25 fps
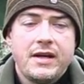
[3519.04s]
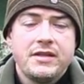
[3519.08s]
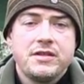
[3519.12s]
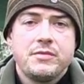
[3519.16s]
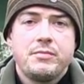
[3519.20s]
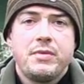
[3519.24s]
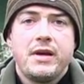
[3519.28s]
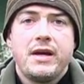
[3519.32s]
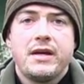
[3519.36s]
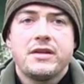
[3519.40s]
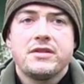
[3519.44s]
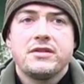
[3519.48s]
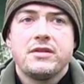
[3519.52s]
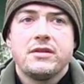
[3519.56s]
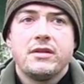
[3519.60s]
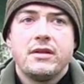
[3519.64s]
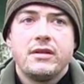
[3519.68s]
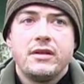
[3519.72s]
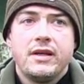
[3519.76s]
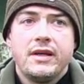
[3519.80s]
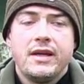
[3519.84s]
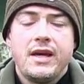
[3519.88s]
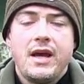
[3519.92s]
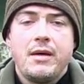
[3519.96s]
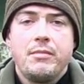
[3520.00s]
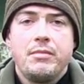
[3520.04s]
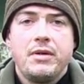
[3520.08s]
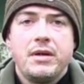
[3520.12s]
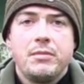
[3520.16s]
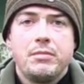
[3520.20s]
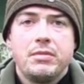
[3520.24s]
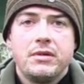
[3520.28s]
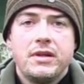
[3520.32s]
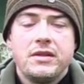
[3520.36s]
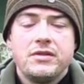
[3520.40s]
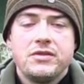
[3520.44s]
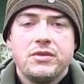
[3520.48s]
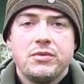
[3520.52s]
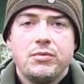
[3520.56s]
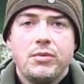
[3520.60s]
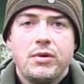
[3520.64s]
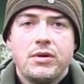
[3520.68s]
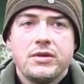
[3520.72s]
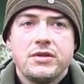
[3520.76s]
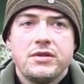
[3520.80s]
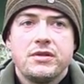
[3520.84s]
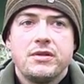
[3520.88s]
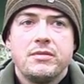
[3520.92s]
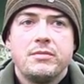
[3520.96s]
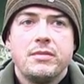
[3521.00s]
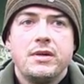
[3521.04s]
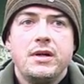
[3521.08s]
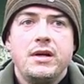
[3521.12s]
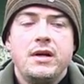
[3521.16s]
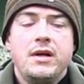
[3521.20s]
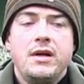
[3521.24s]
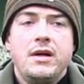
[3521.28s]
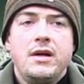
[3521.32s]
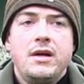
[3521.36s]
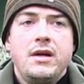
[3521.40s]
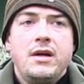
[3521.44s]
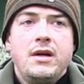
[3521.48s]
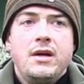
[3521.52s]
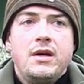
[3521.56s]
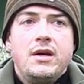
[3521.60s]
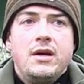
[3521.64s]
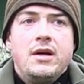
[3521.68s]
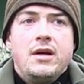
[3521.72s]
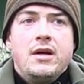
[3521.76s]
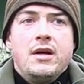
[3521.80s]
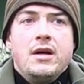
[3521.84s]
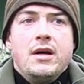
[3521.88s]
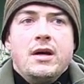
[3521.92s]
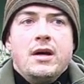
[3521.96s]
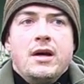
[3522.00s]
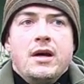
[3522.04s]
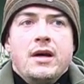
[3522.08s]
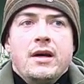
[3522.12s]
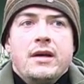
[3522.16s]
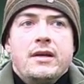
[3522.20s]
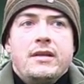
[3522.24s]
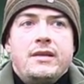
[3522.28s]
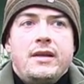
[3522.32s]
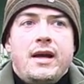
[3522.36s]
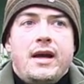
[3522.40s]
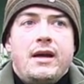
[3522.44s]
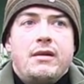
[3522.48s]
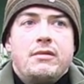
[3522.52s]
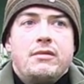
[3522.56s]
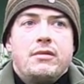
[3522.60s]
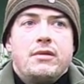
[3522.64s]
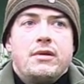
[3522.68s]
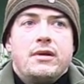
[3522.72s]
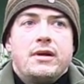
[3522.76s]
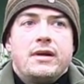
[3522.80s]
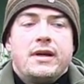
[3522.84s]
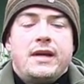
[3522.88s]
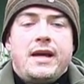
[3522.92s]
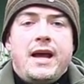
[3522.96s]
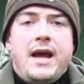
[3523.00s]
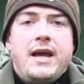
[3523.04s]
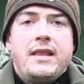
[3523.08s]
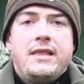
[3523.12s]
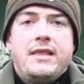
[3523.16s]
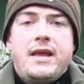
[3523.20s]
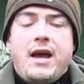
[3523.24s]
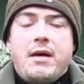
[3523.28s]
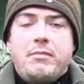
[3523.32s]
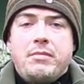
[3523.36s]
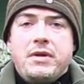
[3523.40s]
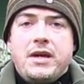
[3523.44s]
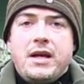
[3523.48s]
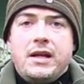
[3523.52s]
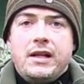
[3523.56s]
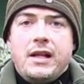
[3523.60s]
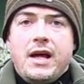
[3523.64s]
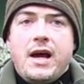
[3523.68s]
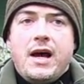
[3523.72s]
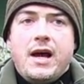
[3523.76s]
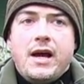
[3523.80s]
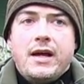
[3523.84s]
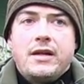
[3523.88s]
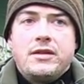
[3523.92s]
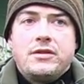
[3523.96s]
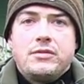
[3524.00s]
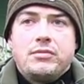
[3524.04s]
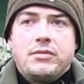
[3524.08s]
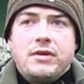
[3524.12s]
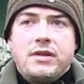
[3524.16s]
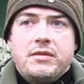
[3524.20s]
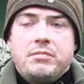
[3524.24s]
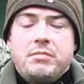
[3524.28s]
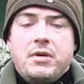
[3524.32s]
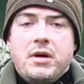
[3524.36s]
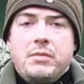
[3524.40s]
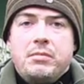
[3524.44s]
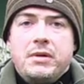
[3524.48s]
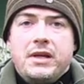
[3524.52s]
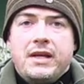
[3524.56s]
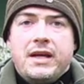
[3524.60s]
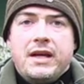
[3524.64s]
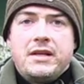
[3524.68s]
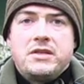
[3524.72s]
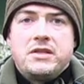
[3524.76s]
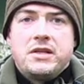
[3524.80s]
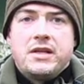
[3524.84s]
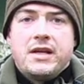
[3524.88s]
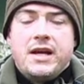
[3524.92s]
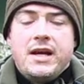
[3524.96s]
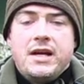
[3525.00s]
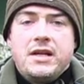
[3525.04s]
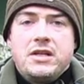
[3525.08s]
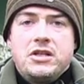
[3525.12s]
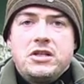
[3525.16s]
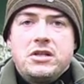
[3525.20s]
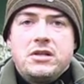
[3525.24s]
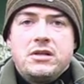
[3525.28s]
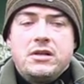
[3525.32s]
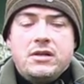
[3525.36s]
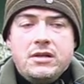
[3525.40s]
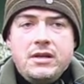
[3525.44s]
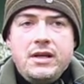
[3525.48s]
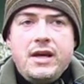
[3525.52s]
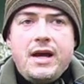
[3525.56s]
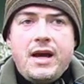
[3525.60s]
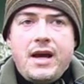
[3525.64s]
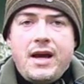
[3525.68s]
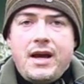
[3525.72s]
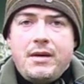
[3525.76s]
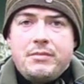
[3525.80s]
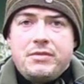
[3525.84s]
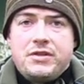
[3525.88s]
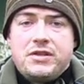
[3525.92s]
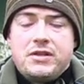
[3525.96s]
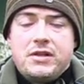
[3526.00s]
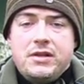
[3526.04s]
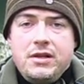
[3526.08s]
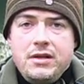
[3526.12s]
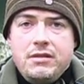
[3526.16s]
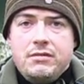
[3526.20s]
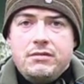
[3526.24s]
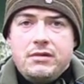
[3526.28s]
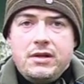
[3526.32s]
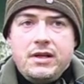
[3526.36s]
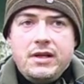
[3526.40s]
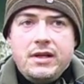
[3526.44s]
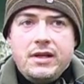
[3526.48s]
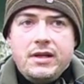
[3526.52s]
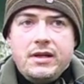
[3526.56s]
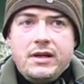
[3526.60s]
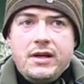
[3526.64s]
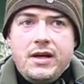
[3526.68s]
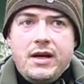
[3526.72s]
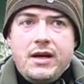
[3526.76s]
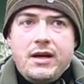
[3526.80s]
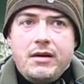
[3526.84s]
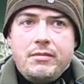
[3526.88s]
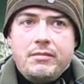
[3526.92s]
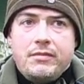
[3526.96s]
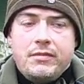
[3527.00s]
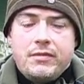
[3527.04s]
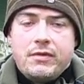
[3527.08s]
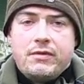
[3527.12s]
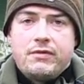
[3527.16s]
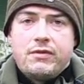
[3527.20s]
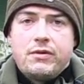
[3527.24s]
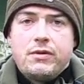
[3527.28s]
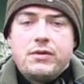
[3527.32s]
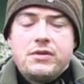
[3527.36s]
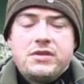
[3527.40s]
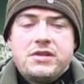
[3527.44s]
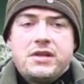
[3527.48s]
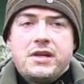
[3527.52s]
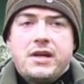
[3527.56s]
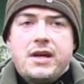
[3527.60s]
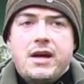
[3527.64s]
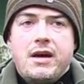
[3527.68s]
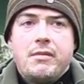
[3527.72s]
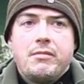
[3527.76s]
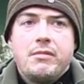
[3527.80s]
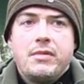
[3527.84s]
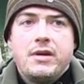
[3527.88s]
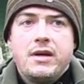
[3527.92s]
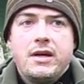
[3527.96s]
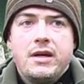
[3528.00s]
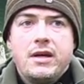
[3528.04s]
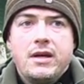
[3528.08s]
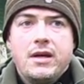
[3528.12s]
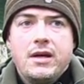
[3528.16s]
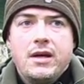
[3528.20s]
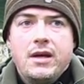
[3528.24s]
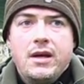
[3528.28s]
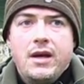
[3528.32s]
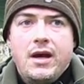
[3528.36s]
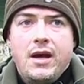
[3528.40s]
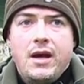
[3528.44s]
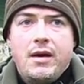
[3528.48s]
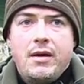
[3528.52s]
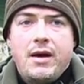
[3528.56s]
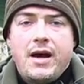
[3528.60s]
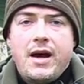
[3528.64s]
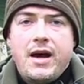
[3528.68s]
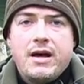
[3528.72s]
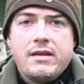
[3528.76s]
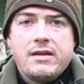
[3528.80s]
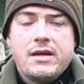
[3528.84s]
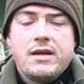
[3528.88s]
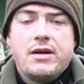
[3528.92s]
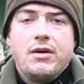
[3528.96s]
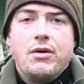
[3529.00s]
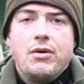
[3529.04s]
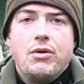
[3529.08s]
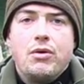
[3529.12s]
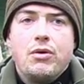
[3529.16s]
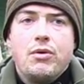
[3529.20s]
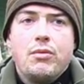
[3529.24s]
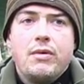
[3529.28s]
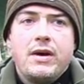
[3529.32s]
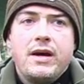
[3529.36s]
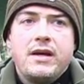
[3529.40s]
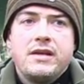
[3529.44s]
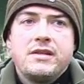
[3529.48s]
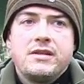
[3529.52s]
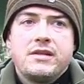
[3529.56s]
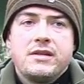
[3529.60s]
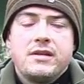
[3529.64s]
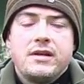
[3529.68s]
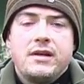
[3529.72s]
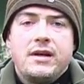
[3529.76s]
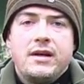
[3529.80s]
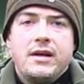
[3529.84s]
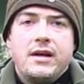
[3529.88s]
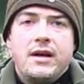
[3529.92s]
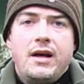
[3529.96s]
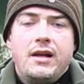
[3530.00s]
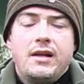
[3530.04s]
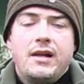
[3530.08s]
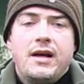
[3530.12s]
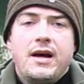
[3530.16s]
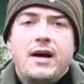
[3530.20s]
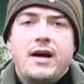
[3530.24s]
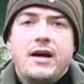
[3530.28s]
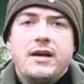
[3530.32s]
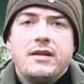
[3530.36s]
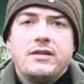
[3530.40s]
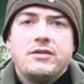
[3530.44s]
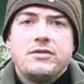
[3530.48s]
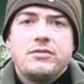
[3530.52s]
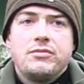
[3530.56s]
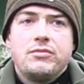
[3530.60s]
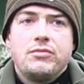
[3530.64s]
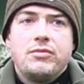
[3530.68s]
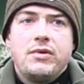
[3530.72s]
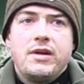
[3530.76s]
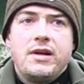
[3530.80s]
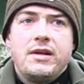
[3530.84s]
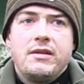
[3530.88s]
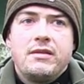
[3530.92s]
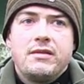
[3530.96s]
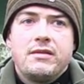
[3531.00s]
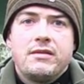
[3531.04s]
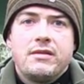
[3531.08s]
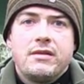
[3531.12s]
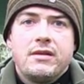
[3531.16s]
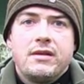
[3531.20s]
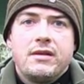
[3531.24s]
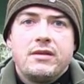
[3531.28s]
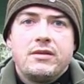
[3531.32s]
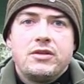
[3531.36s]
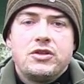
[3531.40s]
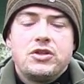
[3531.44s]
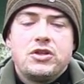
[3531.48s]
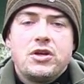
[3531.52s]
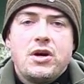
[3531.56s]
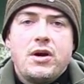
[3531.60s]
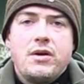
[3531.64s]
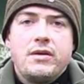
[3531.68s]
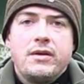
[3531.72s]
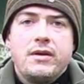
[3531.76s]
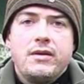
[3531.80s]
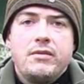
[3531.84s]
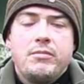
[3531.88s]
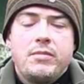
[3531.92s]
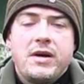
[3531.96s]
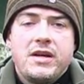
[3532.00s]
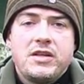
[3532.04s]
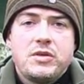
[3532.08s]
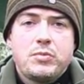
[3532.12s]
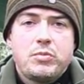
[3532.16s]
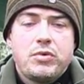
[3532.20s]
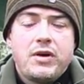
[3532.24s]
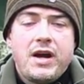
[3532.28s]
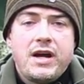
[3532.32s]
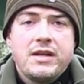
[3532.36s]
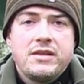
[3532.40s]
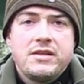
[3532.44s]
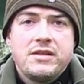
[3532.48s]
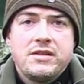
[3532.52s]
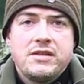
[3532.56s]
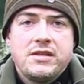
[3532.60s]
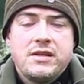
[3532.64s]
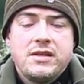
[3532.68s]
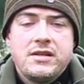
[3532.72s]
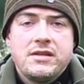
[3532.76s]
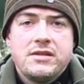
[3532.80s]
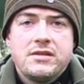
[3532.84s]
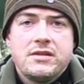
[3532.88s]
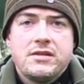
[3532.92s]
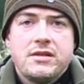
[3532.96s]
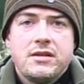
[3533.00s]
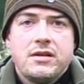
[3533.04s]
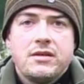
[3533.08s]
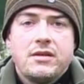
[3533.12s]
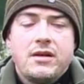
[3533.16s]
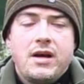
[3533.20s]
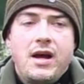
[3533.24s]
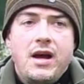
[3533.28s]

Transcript: aspects so that they get people in to watch them. Now, can that be aligned with public education? Yeah, absolutely. Of course it can be. Are they always aligned with showing you best practices,